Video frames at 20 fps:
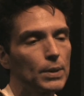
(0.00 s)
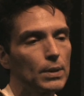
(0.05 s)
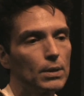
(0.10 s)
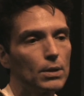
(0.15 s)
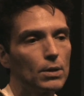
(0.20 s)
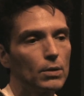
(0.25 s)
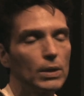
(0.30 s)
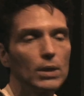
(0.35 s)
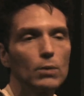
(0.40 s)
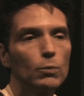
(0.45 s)

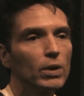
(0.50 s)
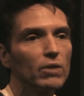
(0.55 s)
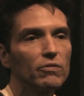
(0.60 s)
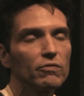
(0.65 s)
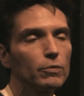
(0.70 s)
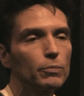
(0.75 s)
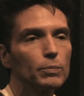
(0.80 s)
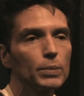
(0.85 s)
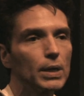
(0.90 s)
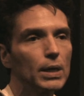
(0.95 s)
you know, he went
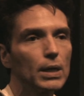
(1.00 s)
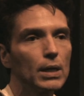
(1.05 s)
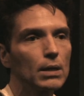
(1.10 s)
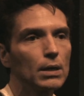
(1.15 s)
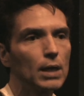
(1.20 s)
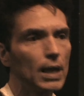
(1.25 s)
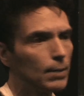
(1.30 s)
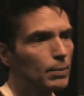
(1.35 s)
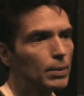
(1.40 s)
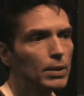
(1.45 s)
from
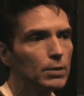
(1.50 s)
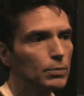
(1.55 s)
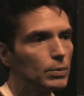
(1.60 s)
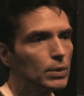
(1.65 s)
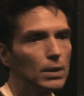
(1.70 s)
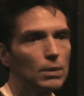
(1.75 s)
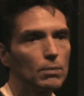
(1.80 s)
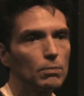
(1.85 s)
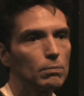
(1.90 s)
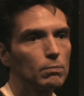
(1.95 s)
being, I'm going to
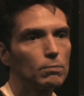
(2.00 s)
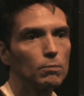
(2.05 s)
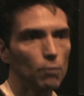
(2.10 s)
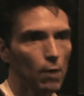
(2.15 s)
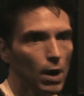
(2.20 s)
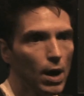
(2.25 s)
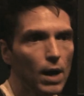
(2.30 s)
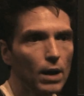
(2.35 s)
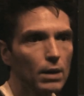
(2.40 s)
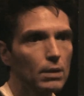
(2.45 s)
be a
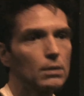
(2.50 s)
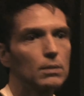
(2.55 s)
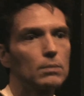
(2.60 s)
rock